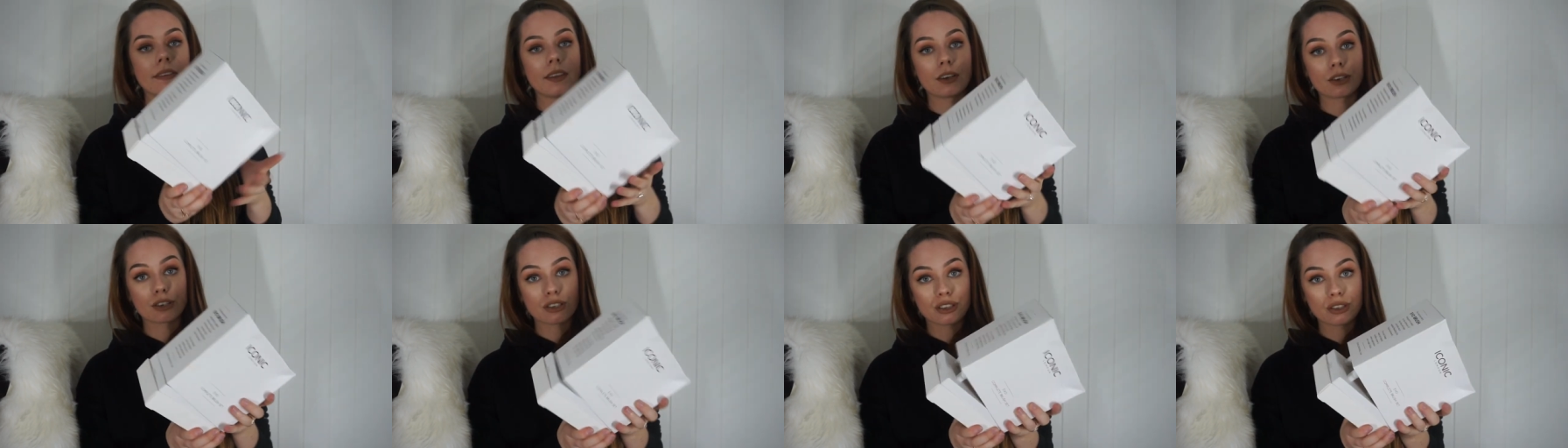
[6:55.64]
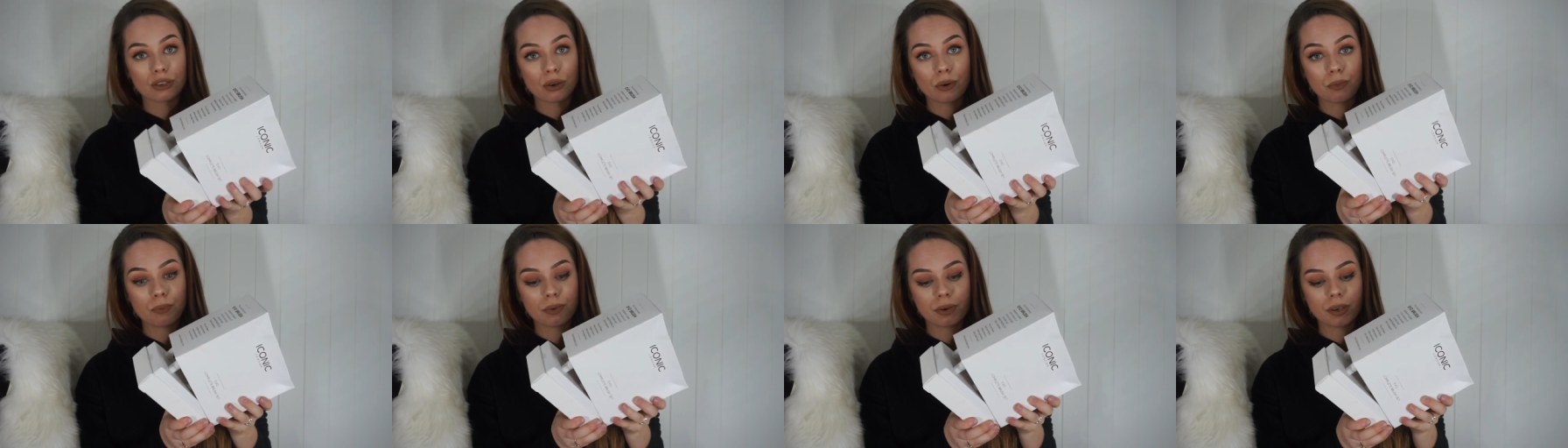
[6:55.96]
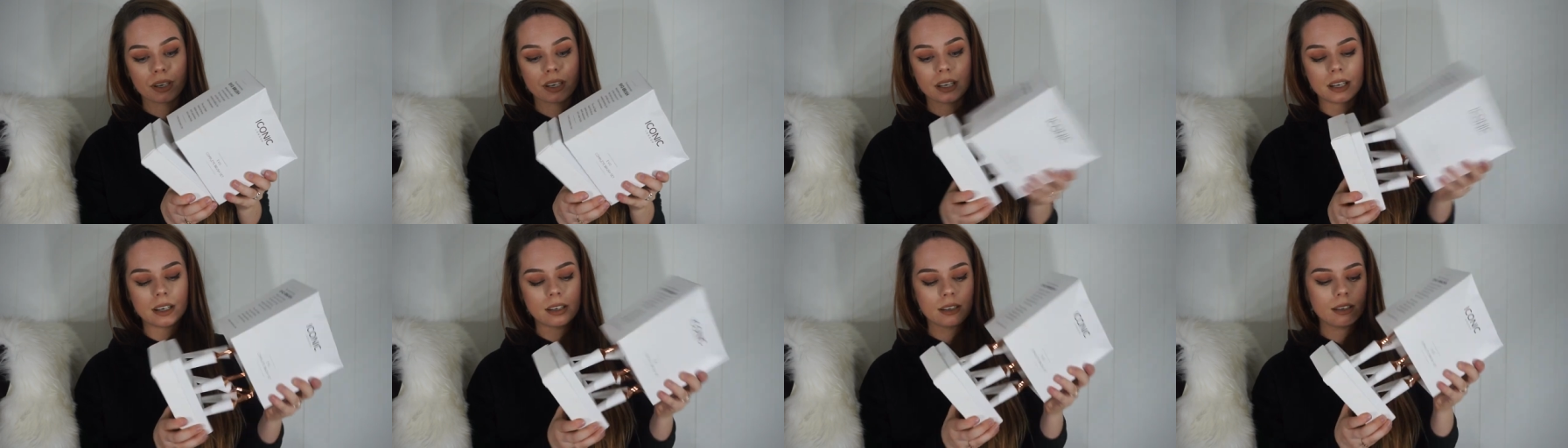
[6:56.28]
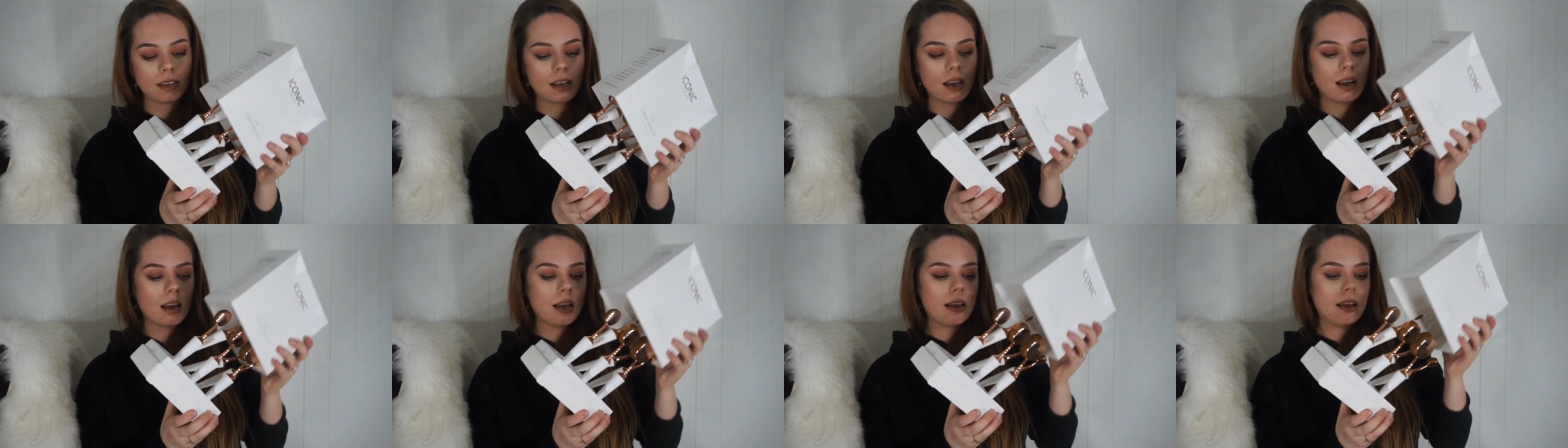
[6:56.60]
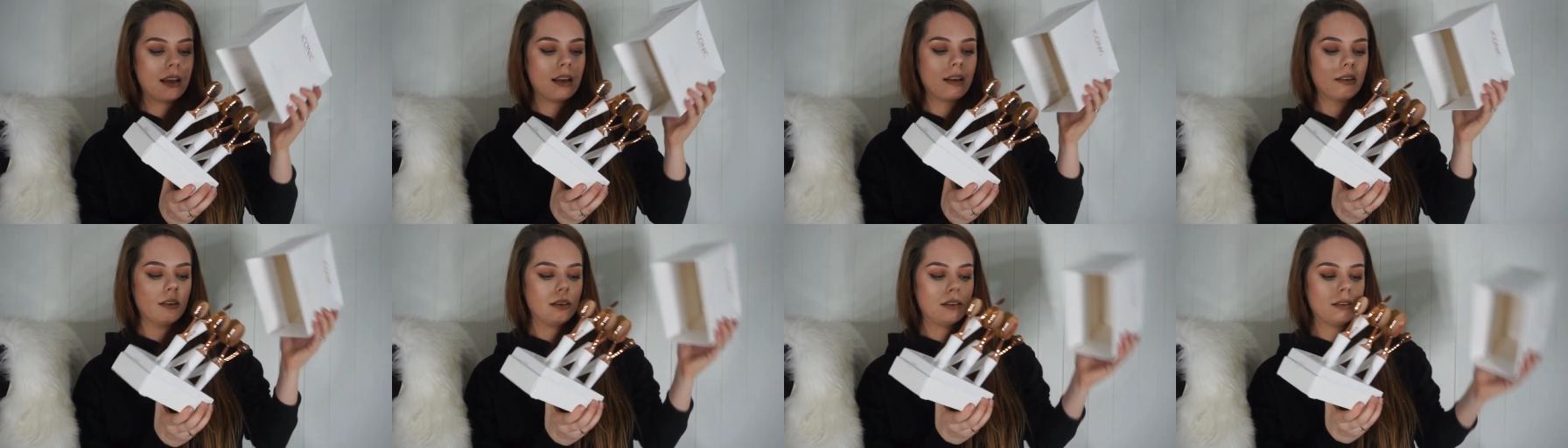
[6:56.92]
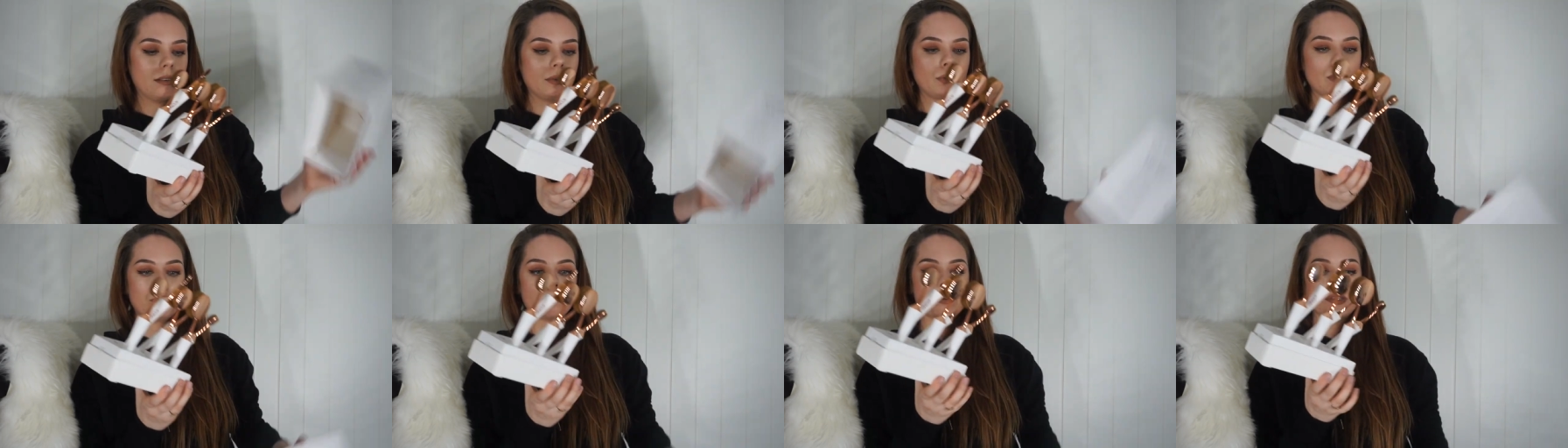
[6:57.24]
They're so pretty.
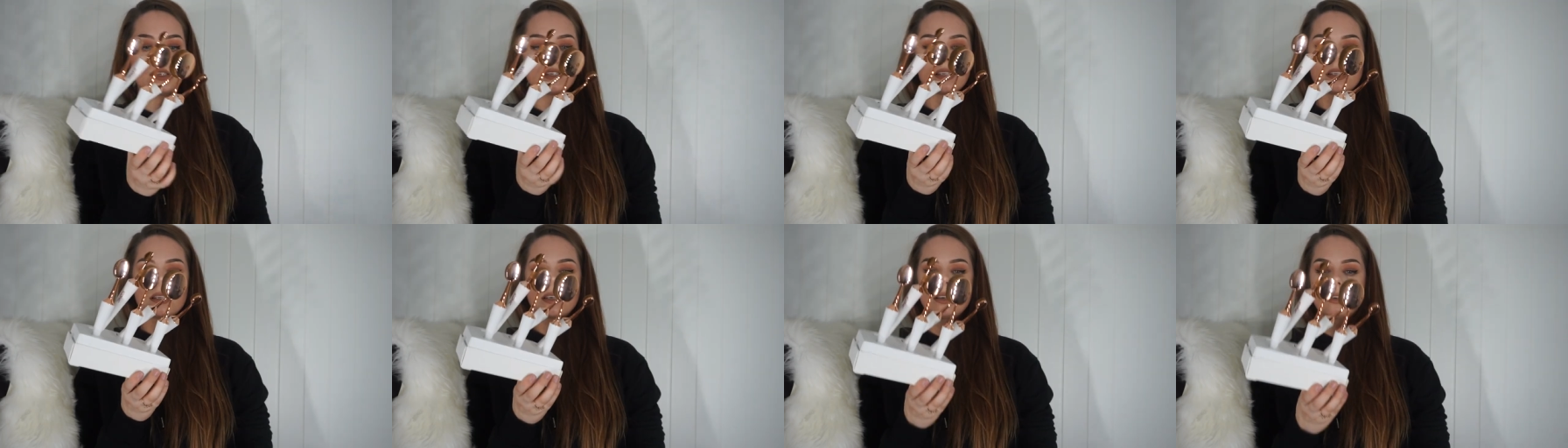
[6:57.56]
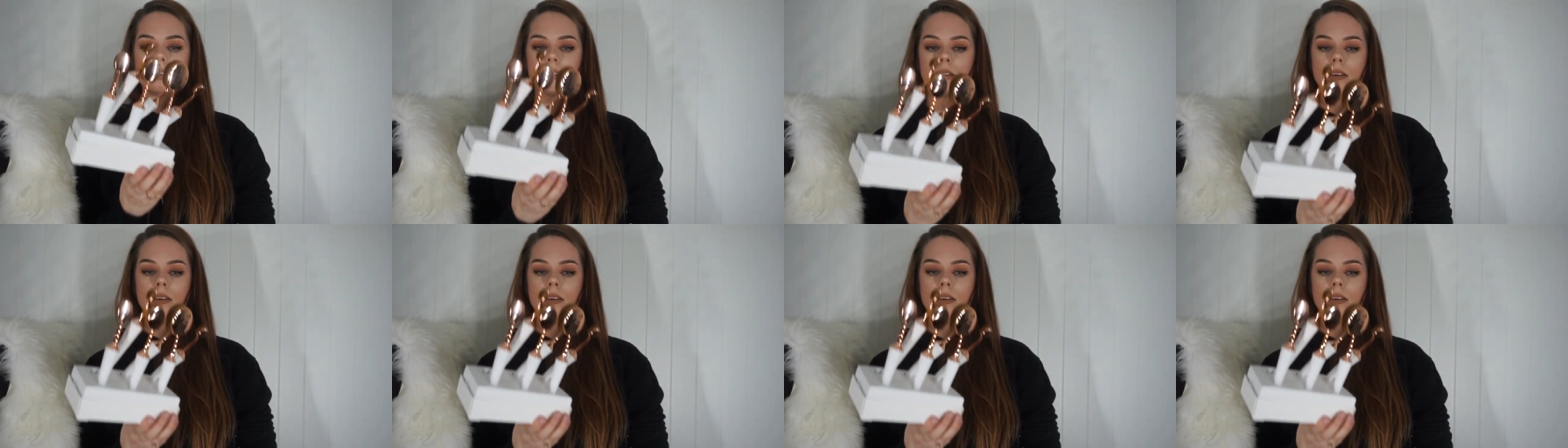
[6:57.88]
Oops.